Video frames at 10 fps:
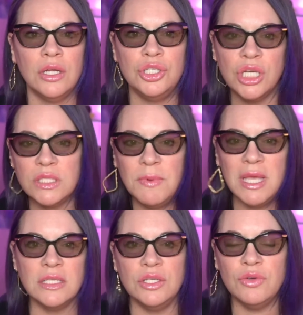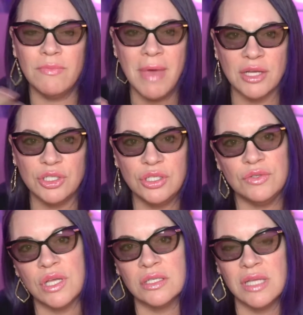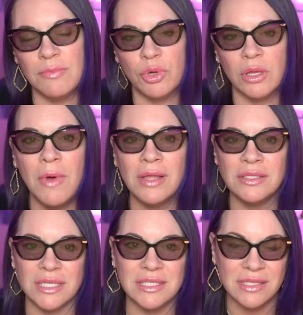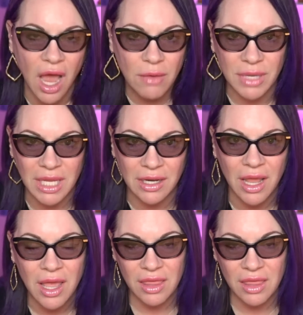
Just because you can mash two songs up really well does not mean